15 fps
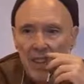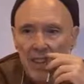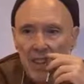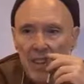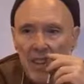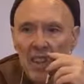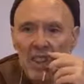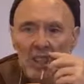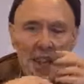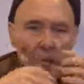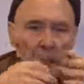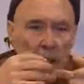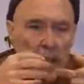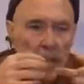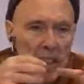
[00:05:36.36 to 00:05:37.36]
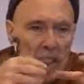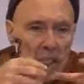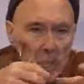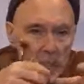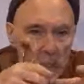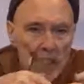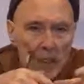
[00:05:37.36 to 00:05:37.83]
And then sometimes they
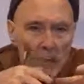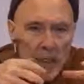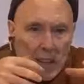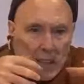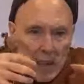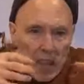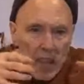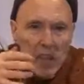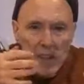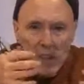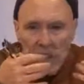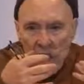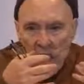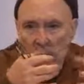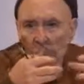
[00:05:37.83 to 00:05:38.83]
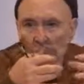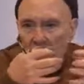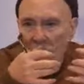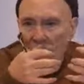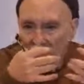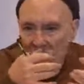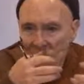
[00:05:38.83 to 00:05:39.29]
speak about the
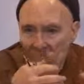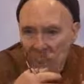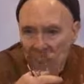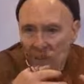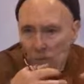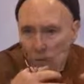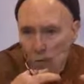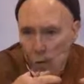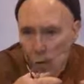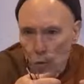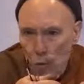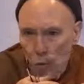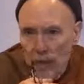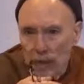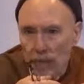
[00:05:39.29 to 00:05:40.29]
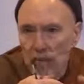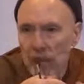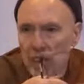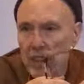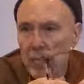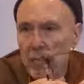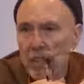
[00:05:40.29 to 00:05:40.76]
monastic rules of
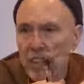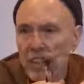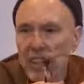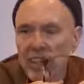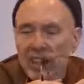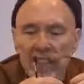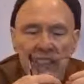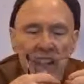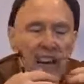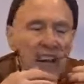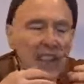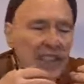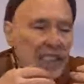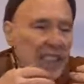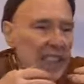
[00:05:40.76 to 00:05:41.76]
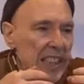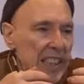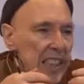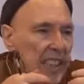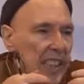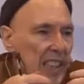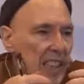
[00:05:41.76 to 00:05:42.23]
discipline as
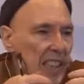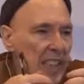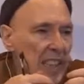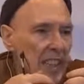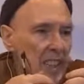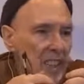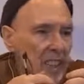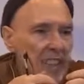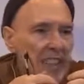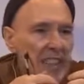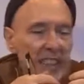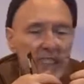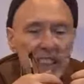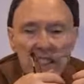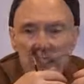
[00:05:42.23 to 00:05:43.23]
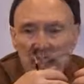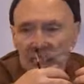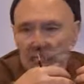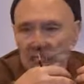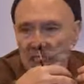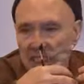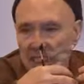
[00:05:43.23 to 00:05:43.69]
adi,
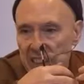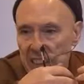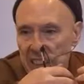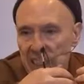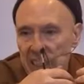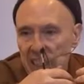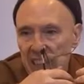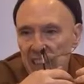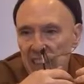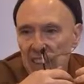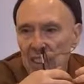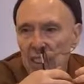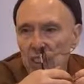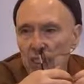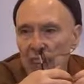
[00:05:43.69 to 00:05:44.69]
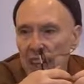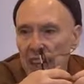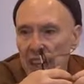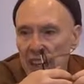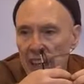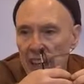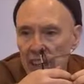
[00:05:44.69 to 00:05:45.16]
sila, sika, the
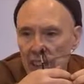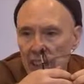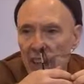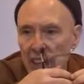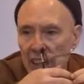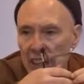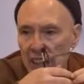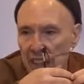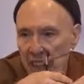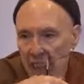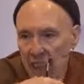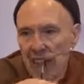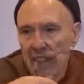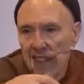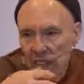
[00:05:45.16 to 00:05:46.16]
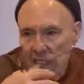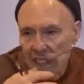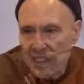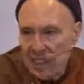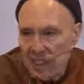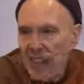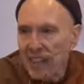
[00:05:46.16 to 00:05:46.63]
training in the
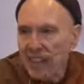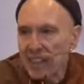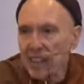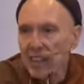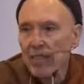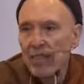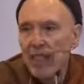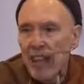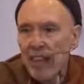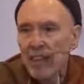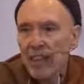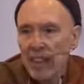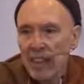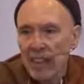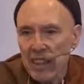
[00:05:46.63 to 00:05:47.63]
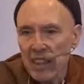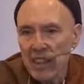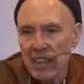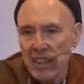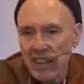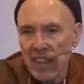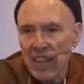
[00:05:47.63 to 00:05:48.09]
extensive conduct,
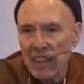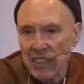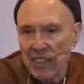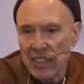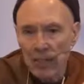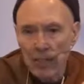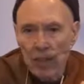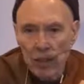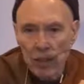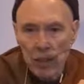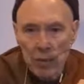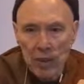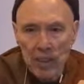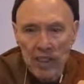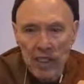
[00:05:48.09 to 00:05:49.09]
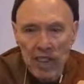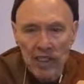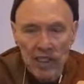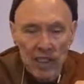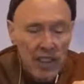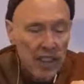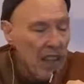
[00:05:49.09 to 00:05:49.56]
extensive virtuous
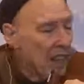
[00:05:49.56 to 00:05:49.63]
conduct,